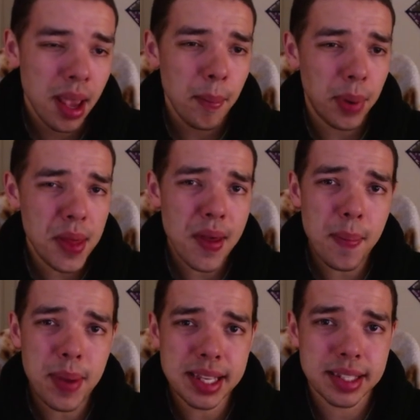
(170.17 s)
But that
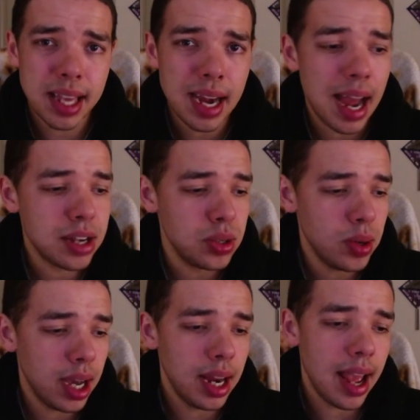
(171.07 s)
being said, I do
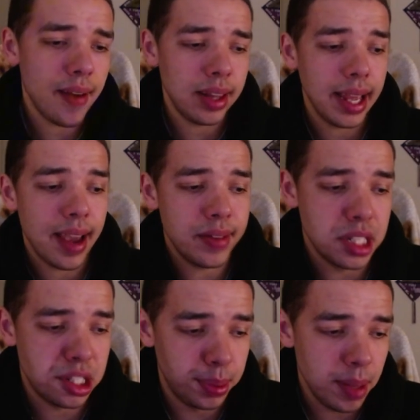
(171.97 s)
kind of have it like having the
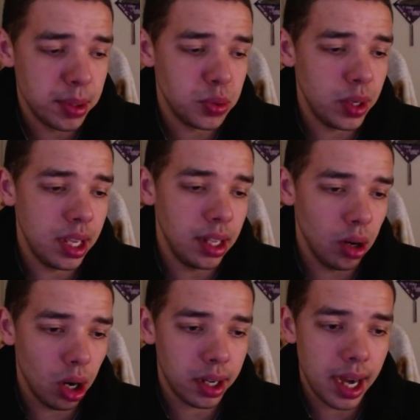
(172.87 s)
split between
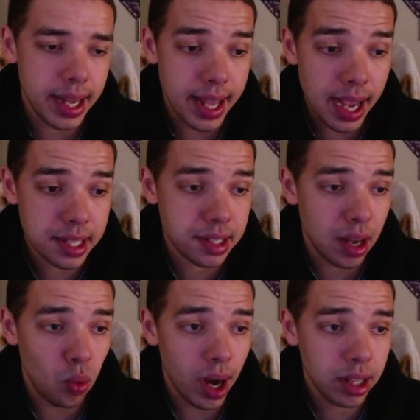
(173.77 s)
Arcanine EX
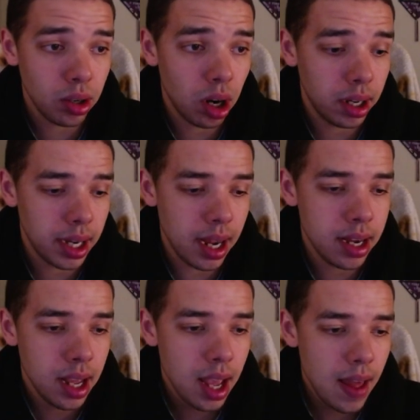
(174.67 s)
and regular Arcanine.
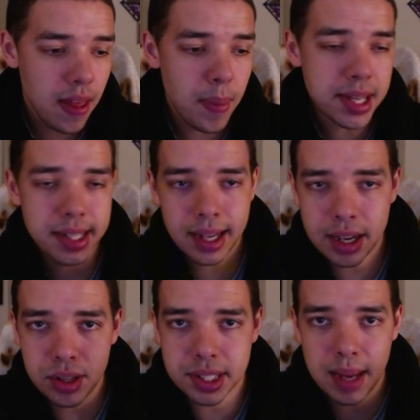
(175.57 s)
They basically kind of
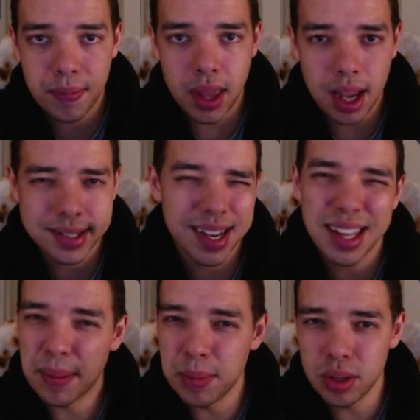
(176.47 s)
do the same thing. It's kind of
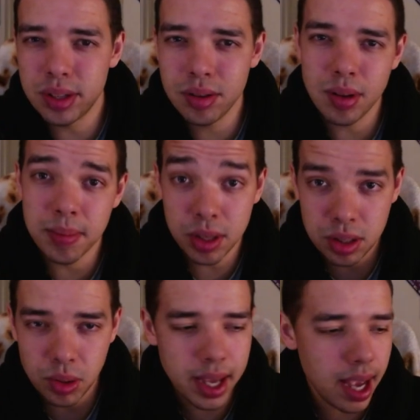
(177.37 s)
like Mewtwo and
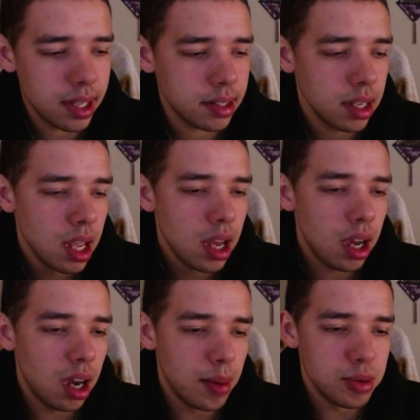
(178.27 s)
Mewtwo EX,
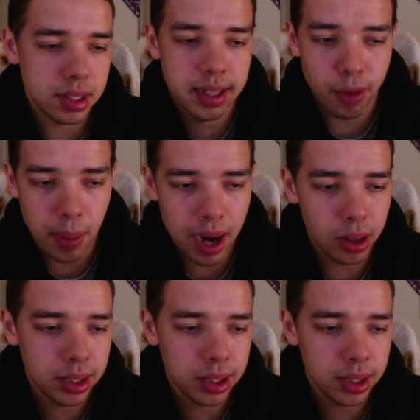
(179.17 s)
just different power